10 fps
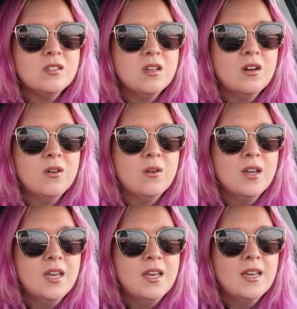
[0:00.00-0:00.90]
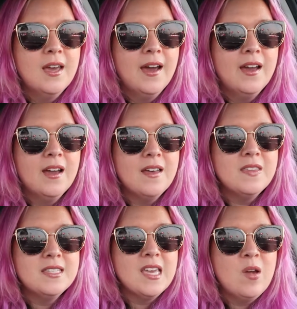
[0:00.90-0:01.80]
So yeah, I got
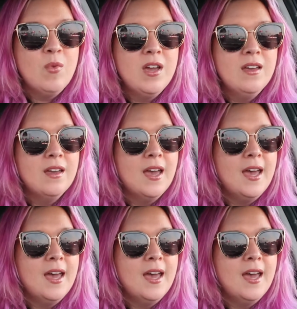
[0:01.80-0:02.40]
this camera